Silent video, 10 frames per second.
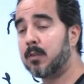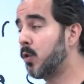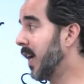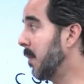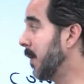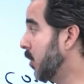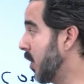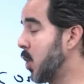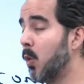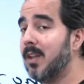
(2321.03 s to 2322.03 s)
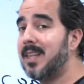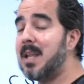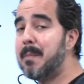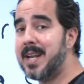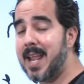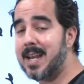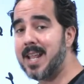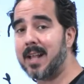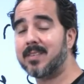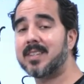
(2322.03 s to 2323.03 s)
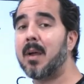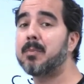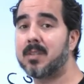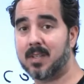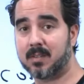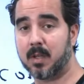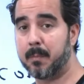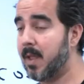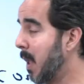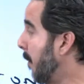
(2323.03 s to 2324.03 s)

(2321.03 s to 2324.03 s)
So you got to make sure that you eliminate that skepticism